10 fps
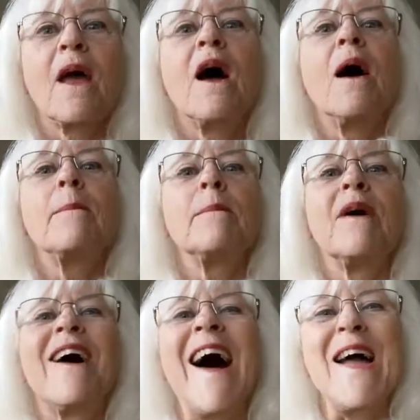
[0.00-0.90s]
Oh,
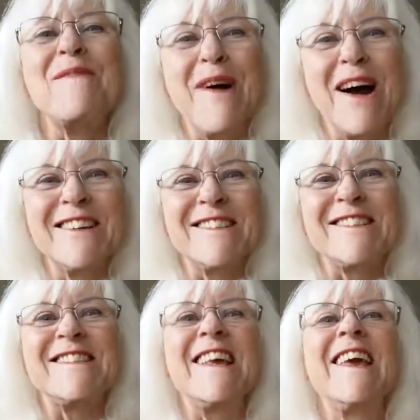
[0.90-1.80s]
hi,
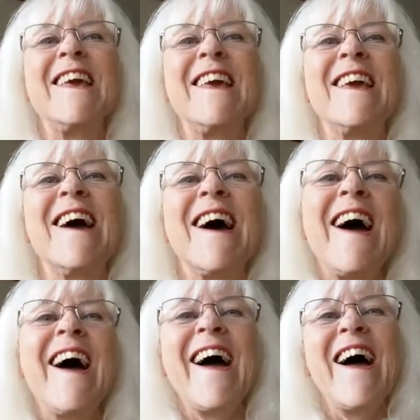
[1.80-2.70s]
Marcy.
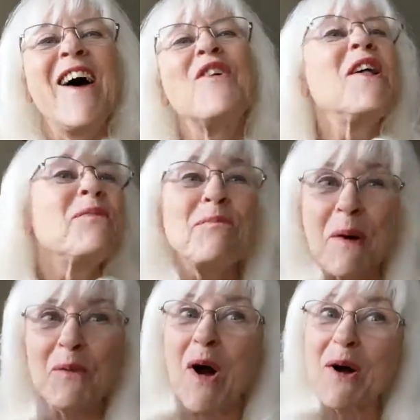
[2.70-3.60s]
Well,
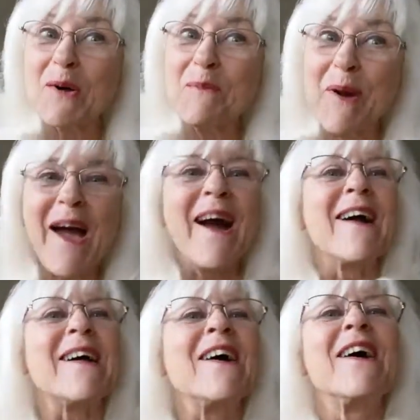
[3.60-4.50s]
welcome
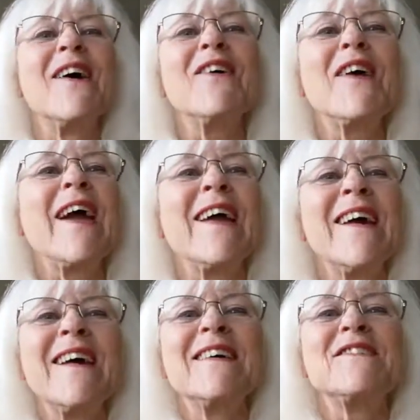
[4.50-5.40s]
back. Okay,
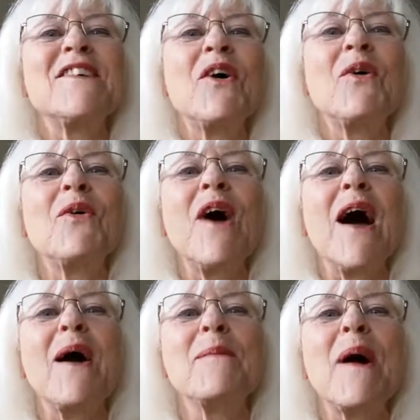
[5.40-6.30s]
so
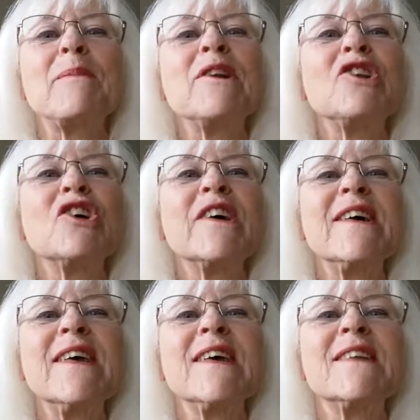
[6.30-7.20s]
I'm gonna look
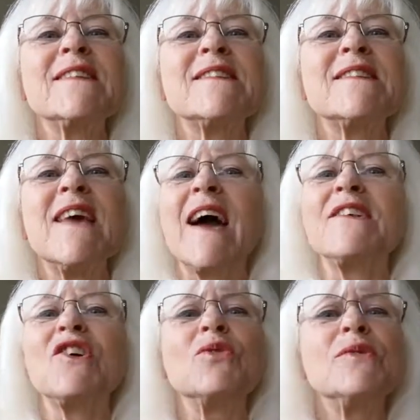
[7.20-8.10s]
again and see. I
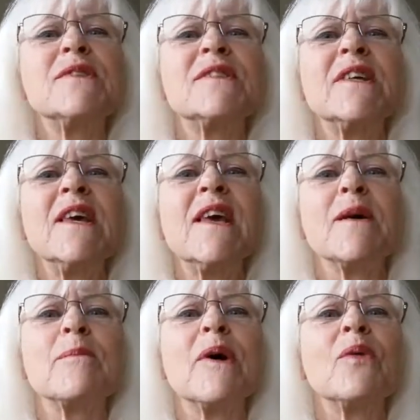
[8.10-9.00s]
don't see
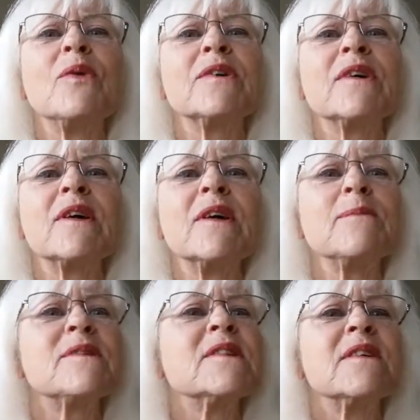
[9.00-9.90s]
him, but we'll keep
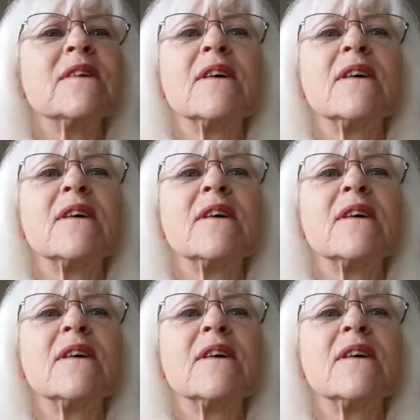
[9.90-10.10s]
seeing.